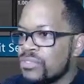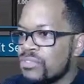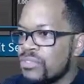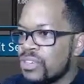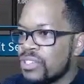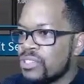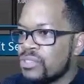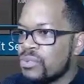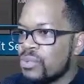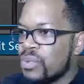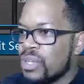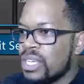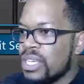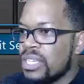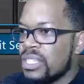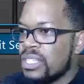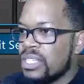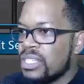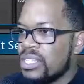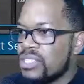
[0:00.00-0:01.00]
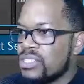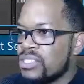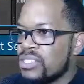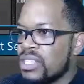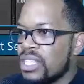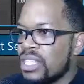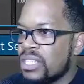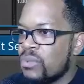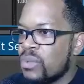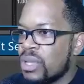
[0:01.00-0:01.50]
vert is what, and then they just
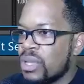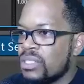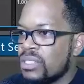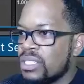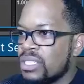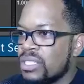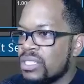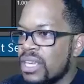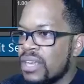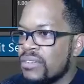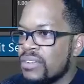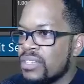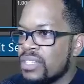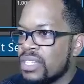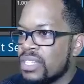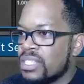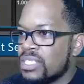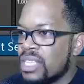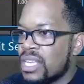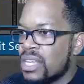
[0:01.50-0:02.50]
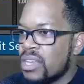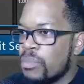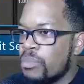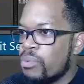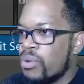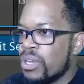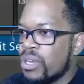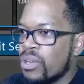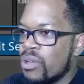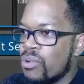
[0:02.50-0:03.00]
like welding everything that's like a
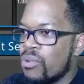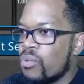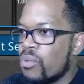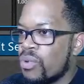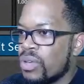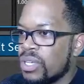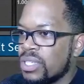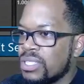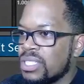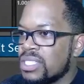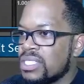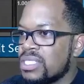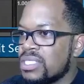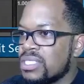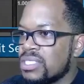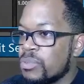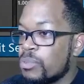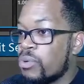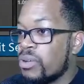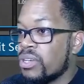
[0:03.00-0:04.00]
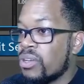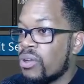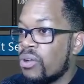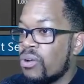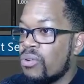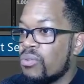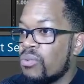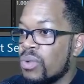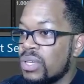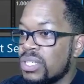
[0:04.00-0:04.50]
0.01 distance, a
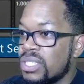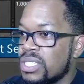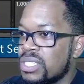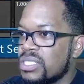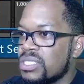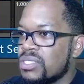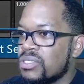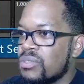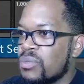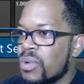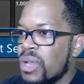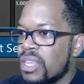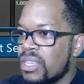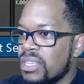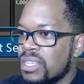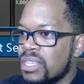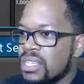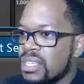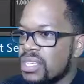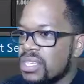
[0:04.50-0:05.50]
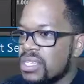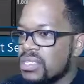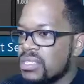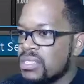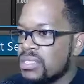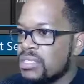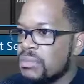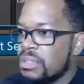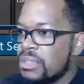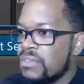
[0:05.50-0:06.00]
0.001 distance away, thinking that it's
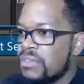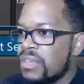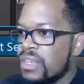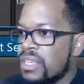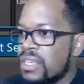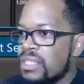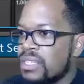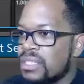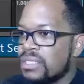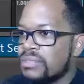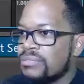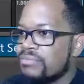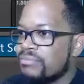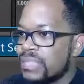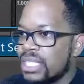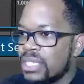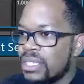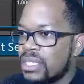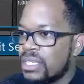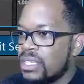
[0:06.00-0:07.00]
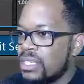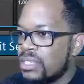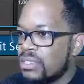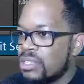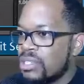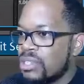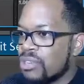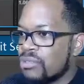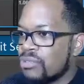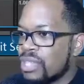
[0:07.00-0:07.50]
going to be fine, and you
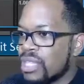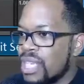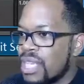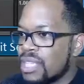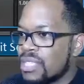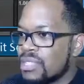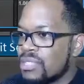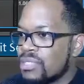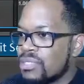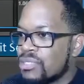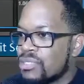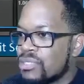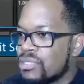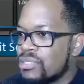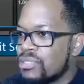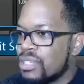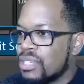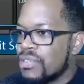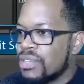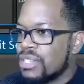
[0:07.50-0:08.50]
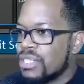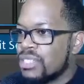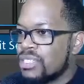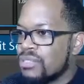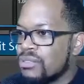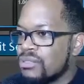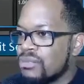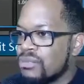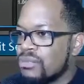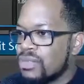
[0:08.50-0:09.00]
don't realize it until you get ready
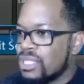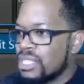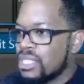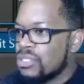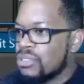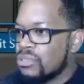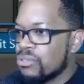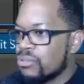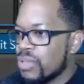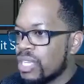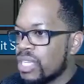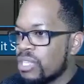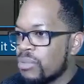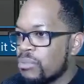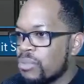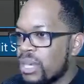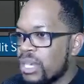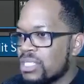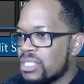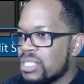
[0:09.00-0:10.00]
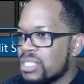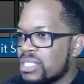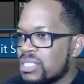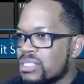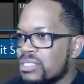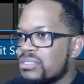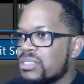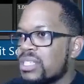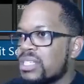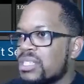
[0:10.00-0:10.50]
to get to the rigging process, and
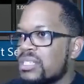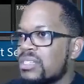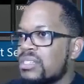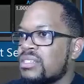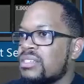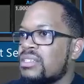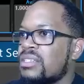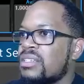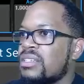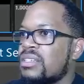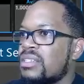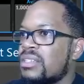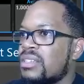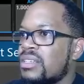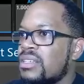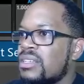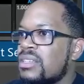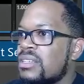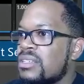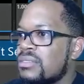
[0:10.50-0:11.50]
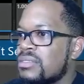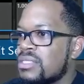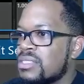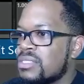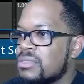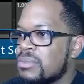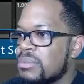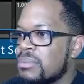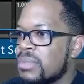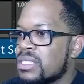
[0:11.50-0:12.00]
you're like, this has
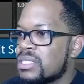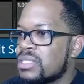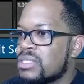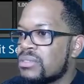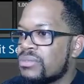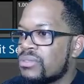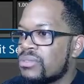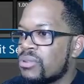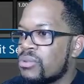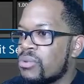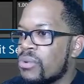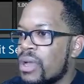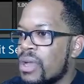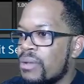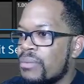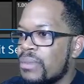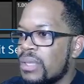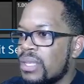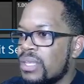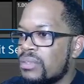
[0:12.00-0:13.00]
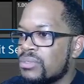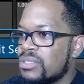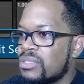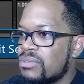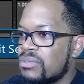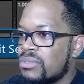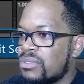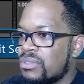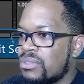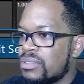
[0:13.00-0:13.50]
been messed up for a while, man. What's
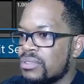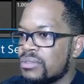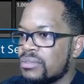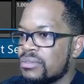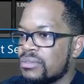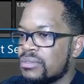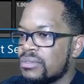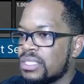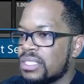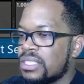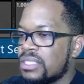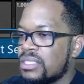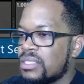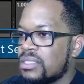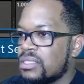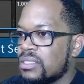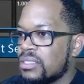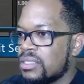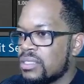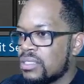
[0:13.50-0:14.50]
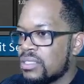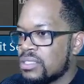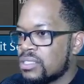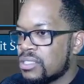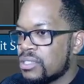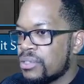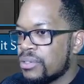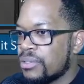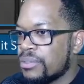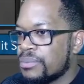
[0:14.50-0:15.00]
going on?
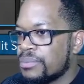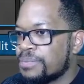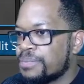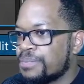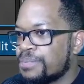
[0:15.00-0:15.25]
So